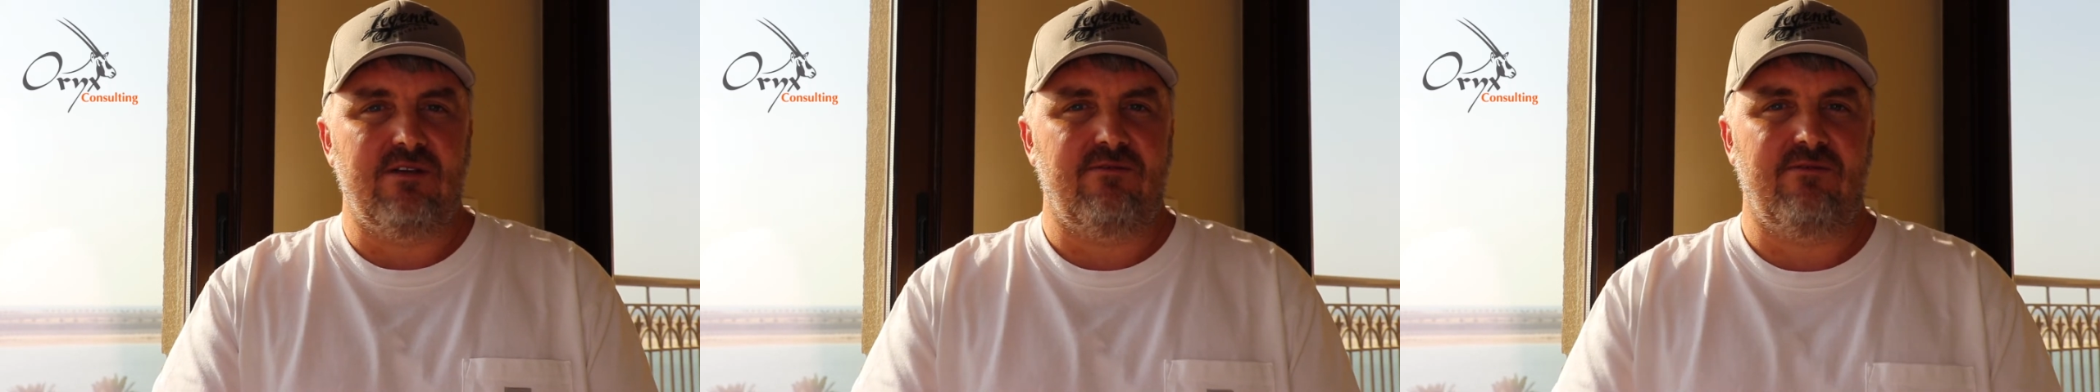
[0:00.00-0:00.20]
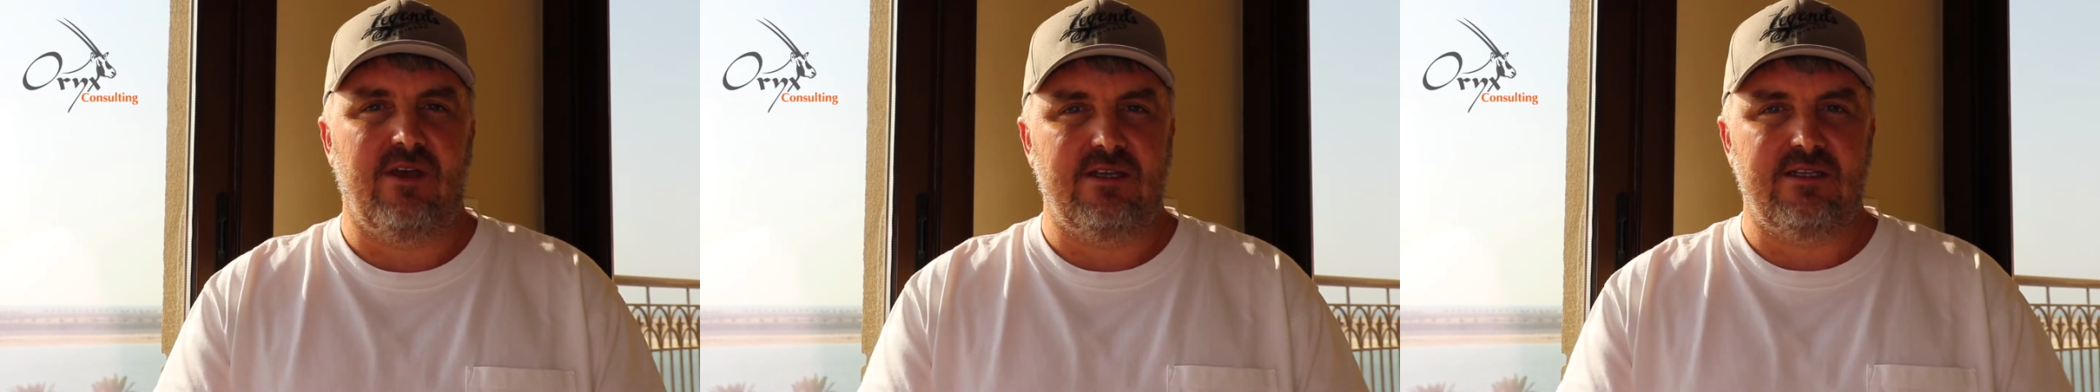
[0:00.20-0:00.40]

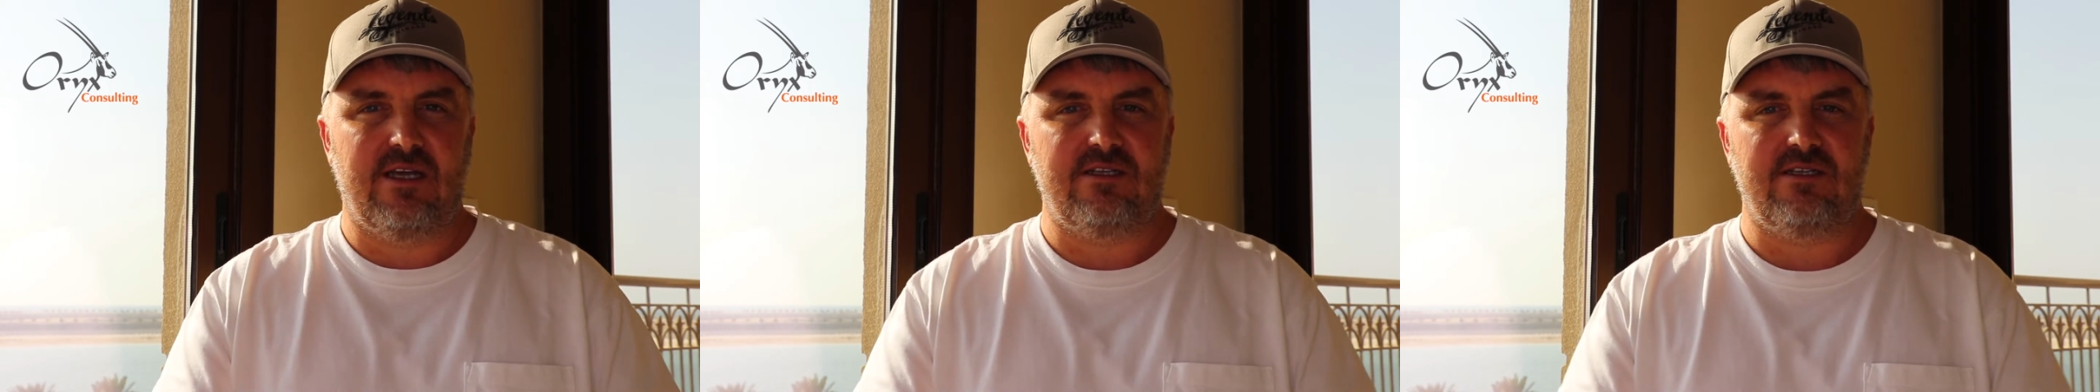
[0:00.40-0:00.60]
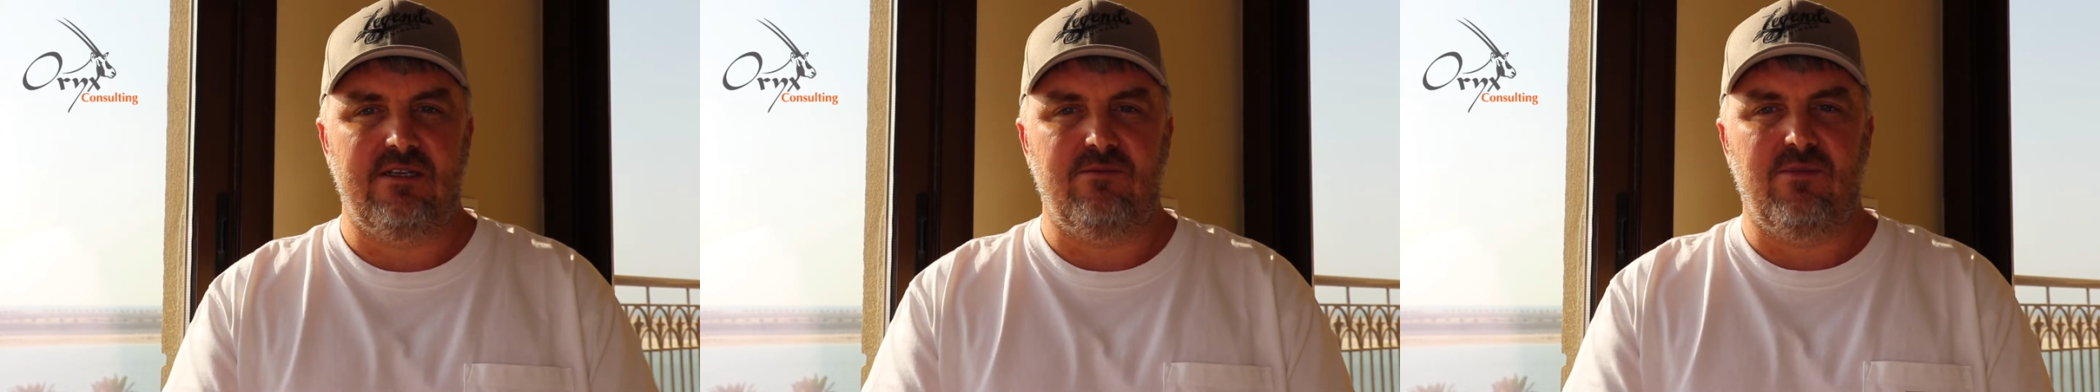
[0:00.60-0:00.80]
a
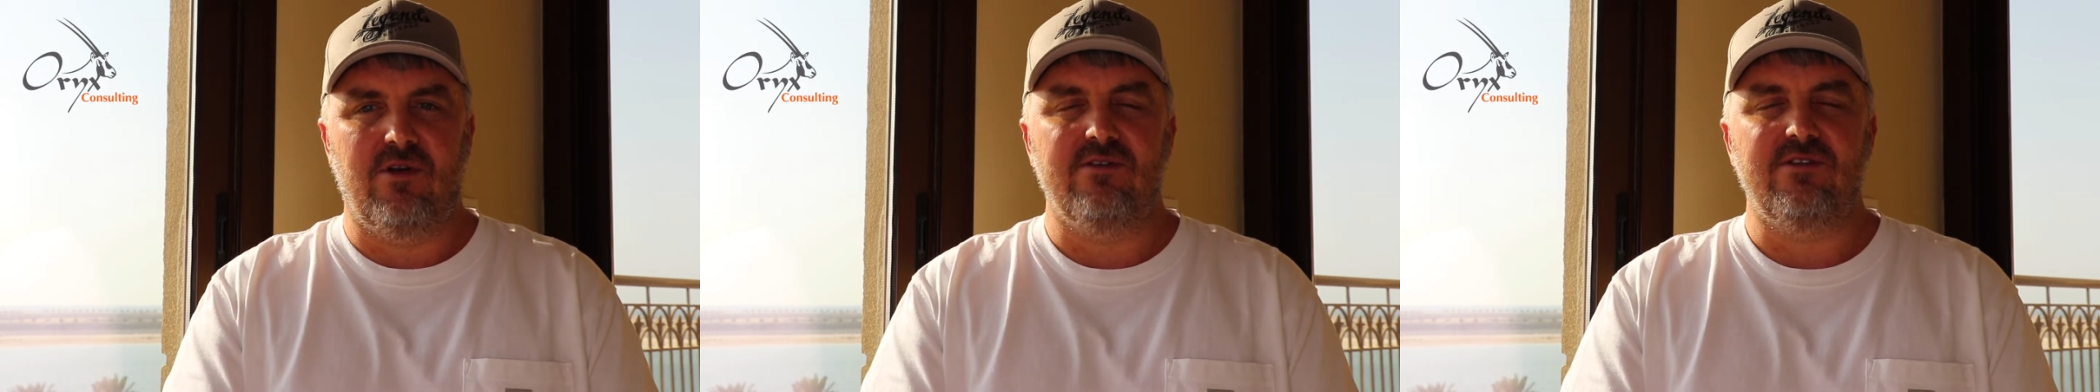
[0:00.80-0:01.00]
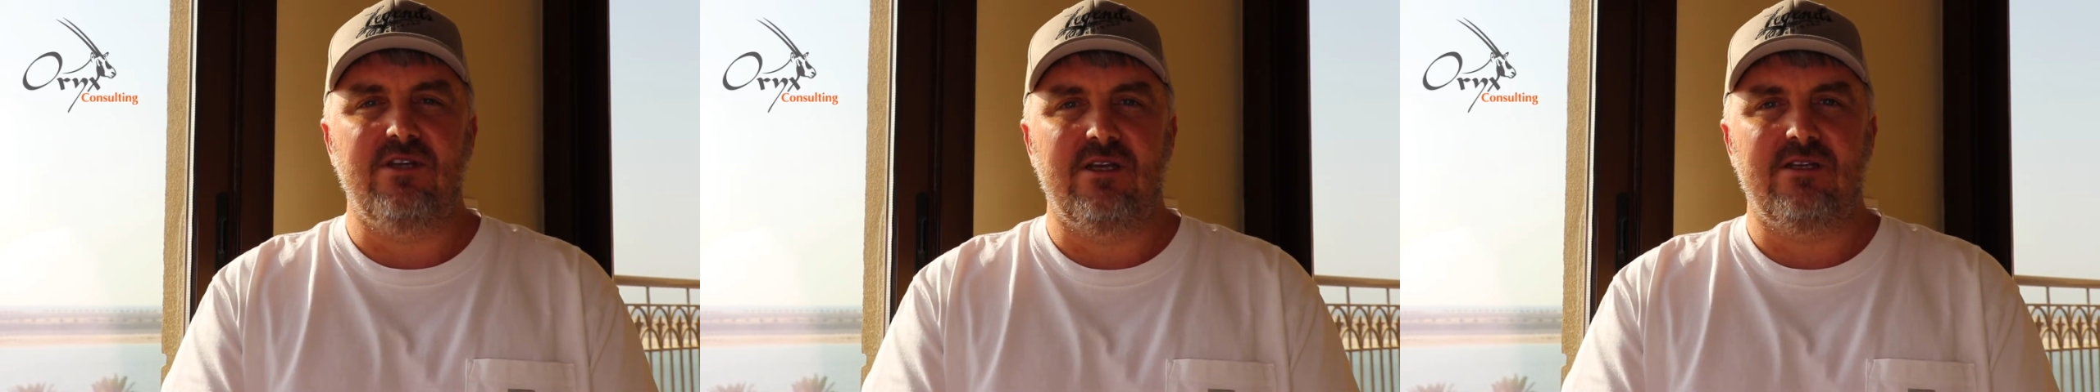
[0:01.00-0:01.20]
fantastic
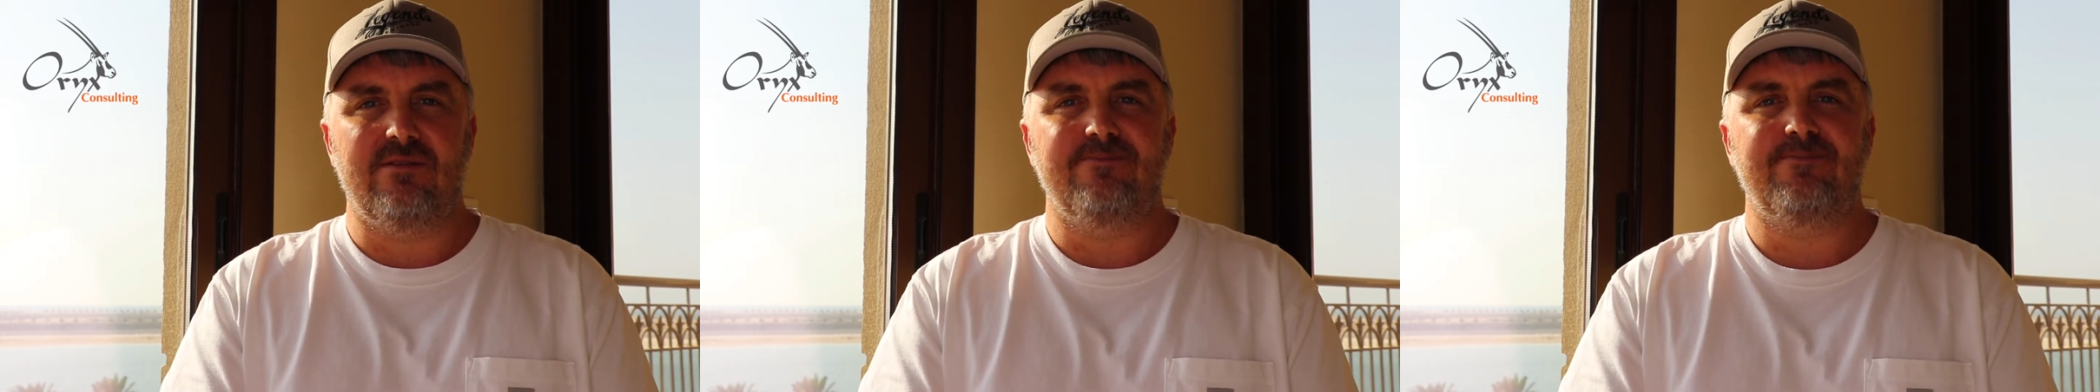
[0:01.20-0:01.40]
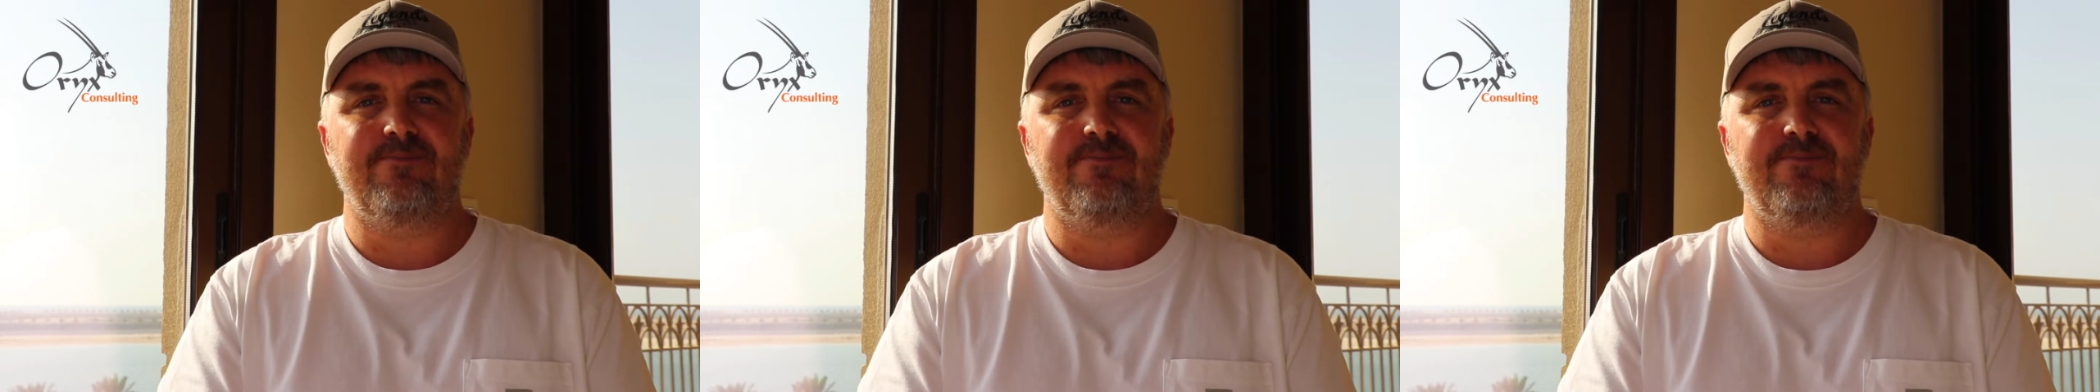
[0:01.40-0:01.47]
project.